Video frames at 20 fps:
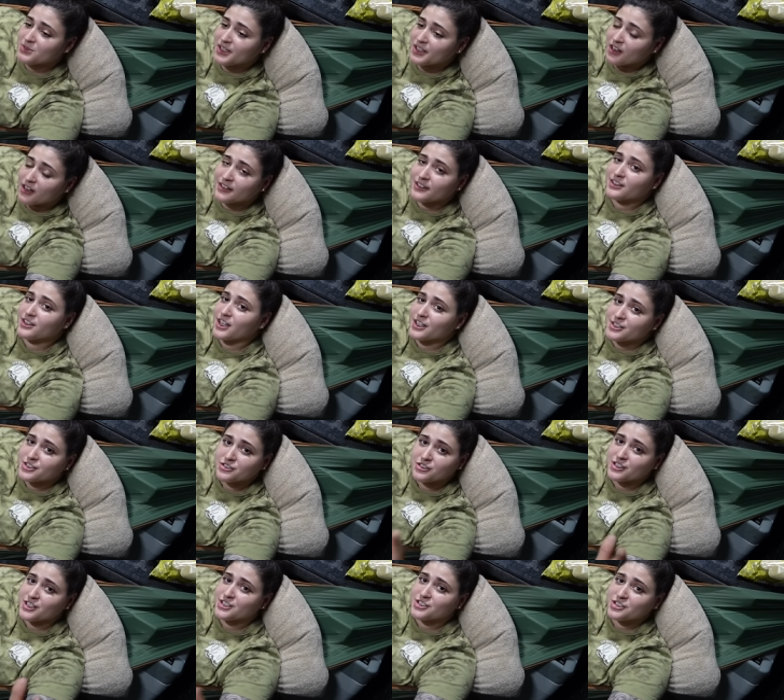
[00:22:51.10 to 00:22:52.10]
be called
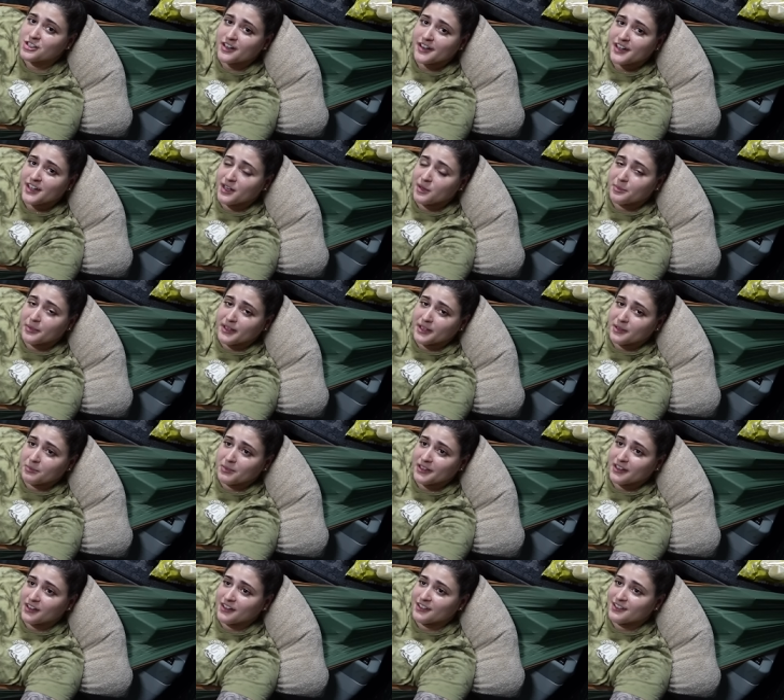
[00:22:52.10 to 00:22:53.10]
luxury truck camping
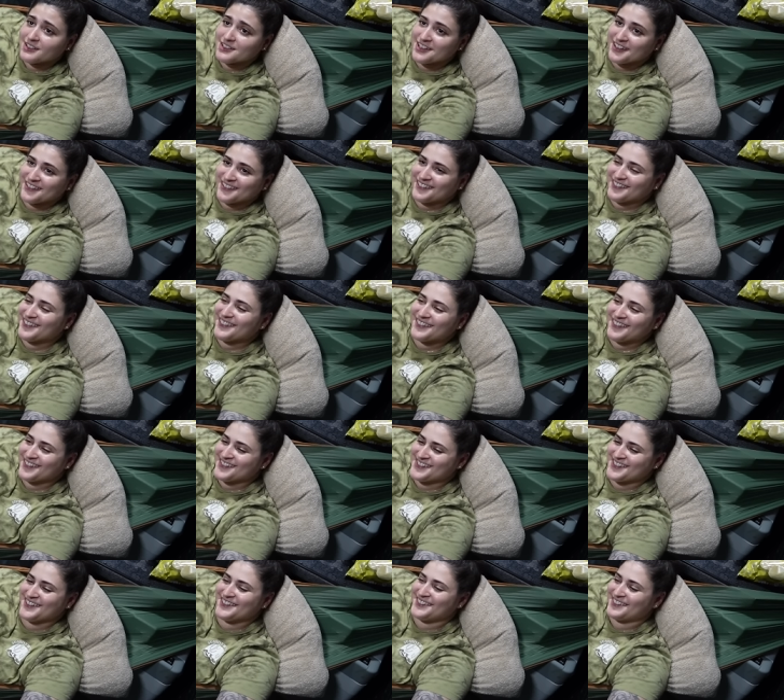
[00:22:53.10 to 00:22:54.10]
because
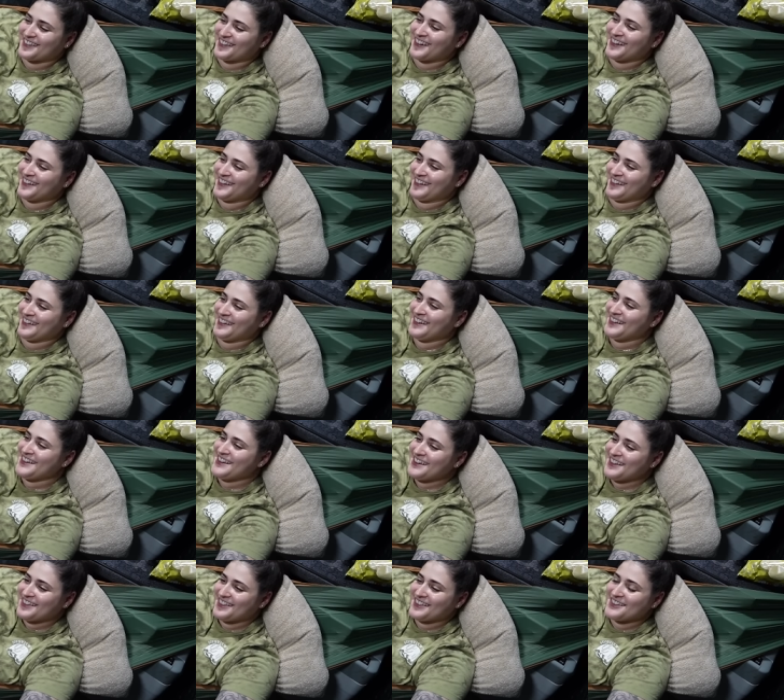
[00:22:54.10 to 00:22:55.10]
this is like
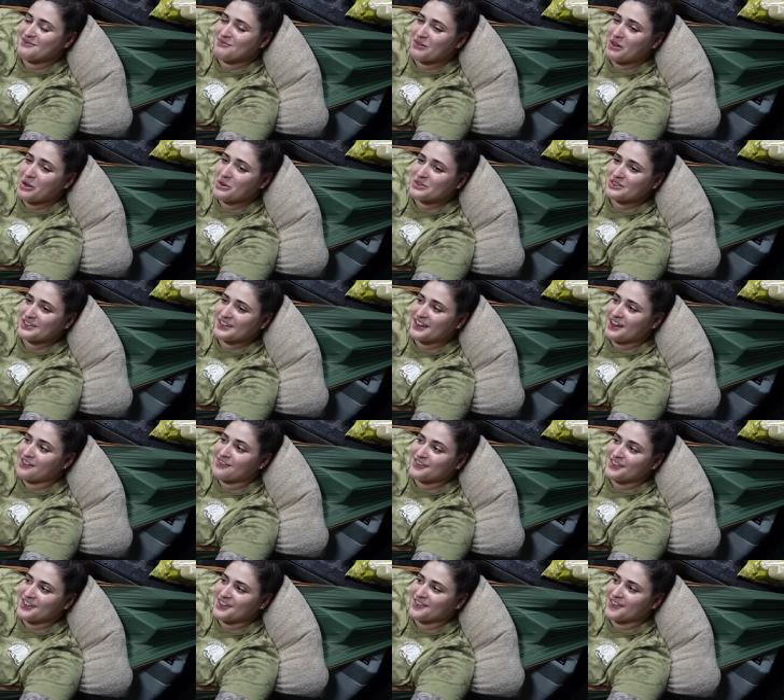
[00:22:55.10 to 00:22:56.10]
the most
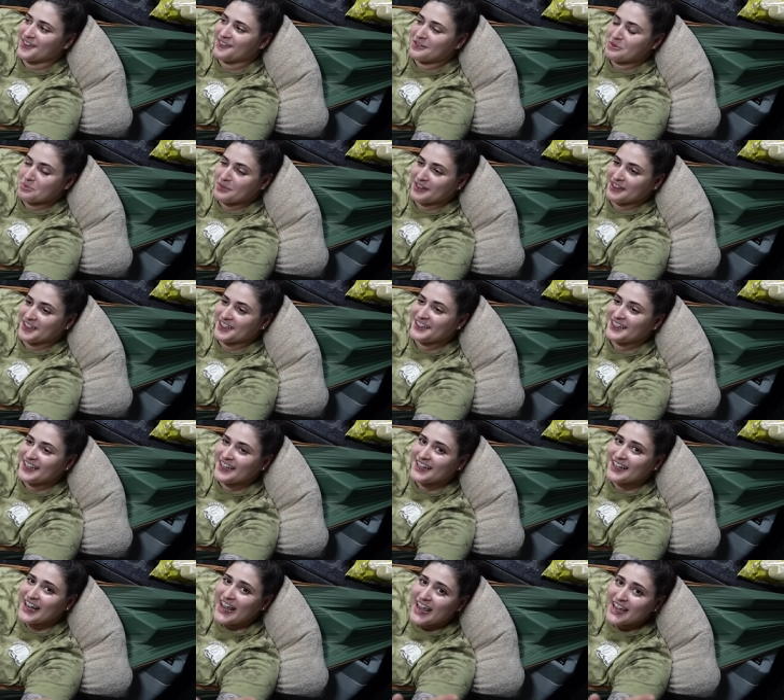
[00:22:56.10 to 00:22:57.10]
comfy I've ever been.
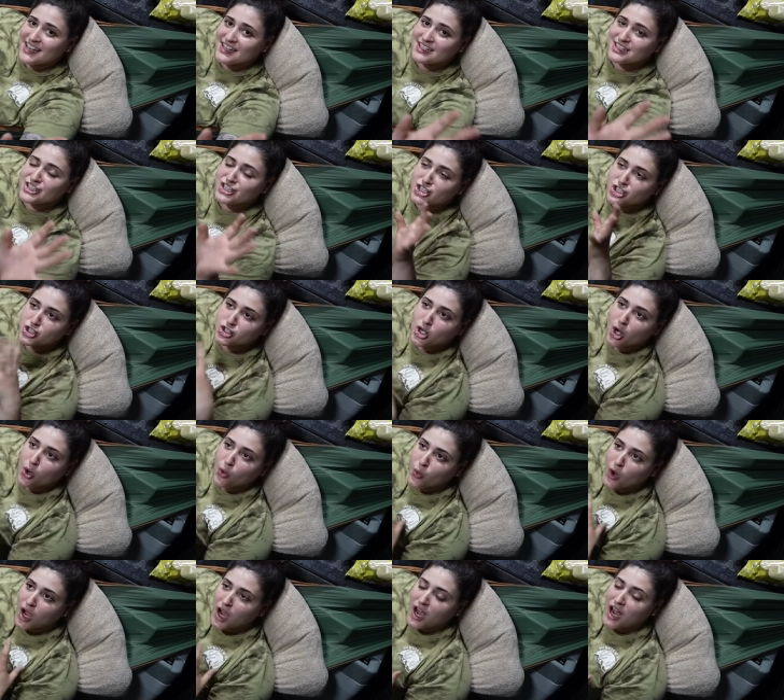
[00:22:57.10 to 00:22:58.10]
And it's
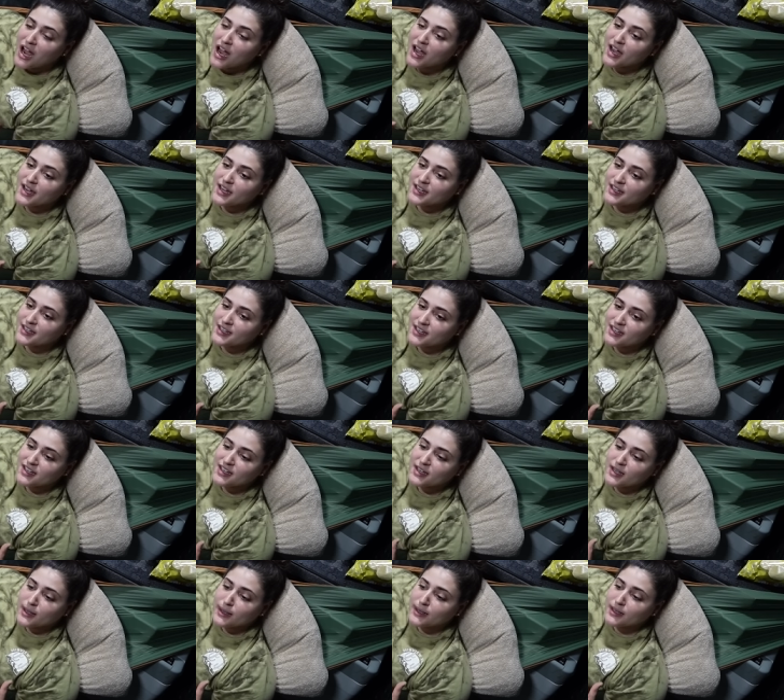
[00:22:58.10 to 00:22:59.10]
so hot
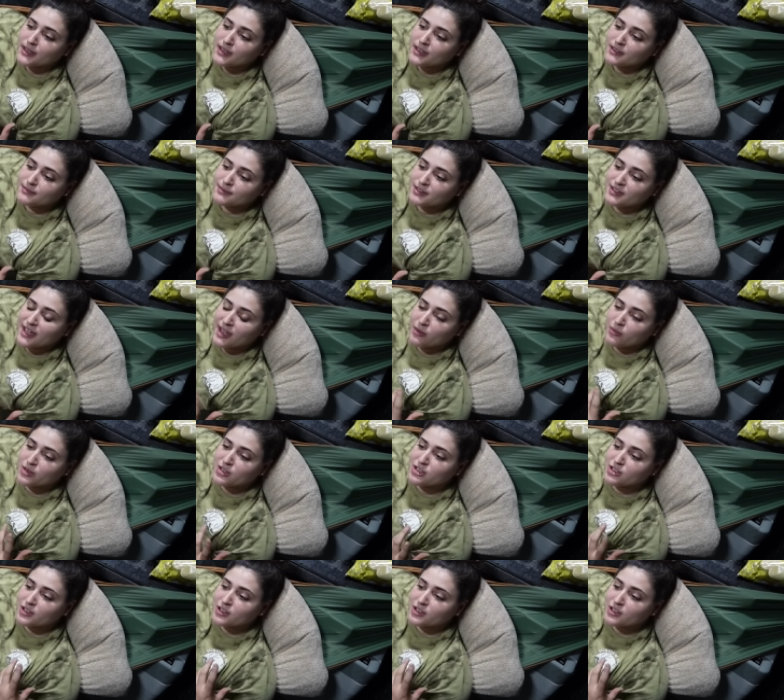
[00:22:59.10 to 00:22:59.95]
that when